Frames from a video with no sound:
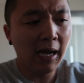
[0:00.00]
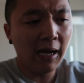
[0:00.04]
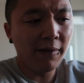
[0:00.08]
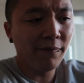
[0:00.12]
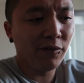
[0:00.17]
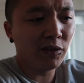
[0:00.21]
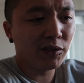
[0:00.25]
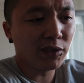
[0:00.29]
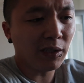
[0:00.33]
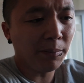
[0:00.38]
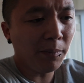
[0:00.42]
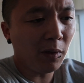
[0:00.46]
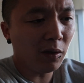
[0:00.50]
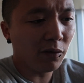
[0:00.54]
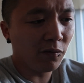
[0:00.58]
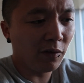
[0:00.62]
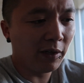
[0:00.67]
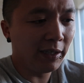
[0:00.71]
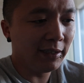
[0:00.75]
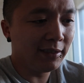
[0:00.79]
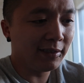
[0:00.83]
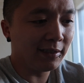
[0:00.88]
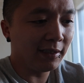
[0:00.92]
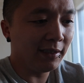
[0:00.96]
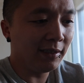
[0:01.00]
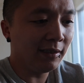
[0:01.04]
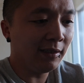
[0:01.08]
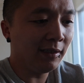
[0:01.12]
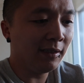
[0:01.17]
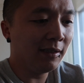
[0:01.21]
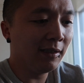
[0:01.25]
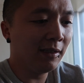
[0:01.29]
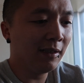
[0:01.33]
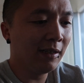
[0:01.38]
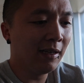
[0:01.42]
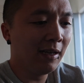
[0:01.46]
And for some odd reason,
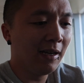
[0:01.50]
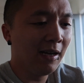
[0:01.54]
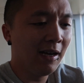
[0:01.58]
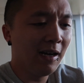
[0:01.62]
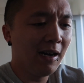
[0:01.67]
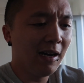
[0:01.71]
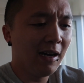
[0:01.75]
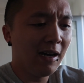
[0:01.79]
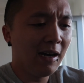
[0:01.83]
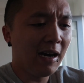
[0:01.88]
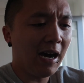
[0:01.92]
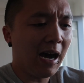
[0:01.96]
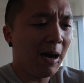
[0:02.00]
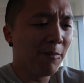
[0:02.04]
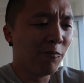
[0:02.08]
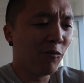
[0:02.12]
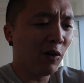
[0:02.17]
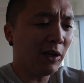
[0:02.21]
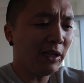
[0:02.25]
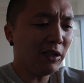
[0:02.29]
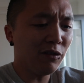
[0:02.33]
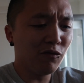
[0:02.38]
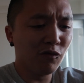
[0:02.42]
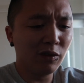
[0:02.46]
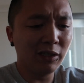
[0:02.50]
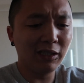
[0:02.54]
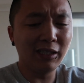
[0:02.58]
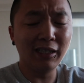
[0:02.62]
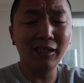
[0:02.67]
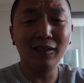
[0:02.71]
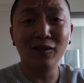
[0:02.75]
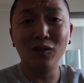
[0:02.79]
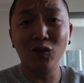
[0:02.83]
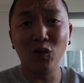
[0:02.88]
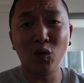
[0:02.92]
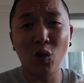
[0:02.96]
I'm running really
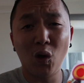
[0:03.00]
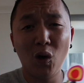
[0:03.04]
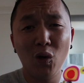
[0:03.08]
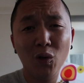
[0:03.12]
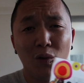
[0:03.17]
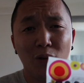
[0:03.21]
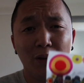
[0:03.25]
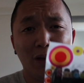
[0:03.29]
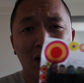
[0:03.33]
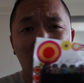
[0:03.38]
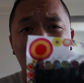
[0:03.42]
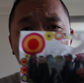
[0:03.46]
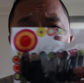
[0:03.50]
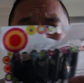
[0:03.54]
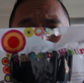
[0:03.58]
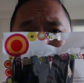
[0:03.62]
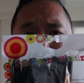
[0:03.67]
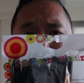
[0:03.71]
low on